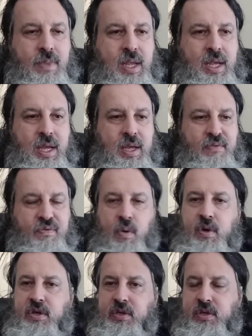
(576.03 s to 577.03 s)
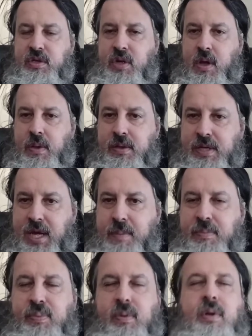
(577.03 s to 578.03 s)
It focuses on the
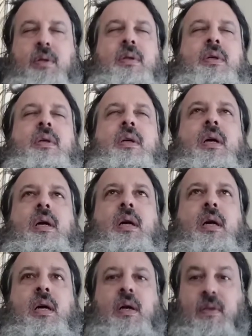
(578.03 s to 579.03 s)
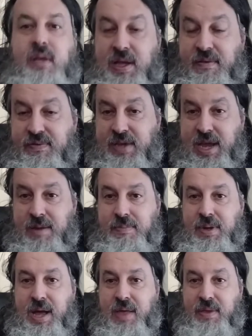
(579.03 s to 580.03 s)
temporal, the
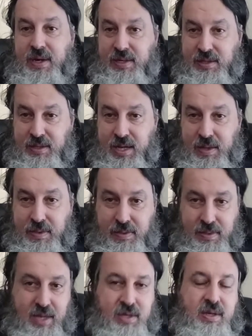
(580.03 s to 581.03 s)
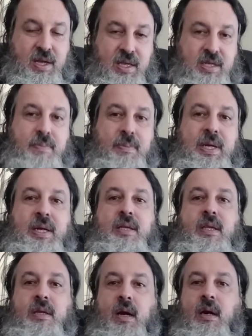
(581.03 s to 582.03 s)
left-hand path, and this ends up leading
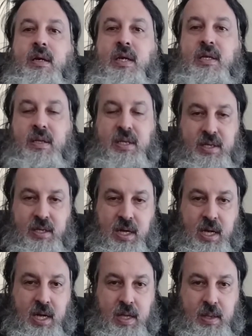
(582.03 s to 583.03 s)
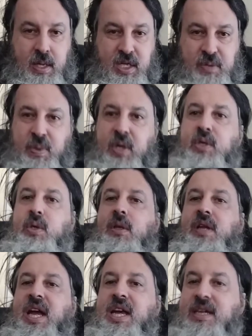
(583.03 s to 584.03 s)
to darkness because the spiritual
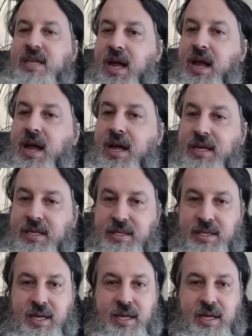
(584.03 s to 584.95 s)
light dies,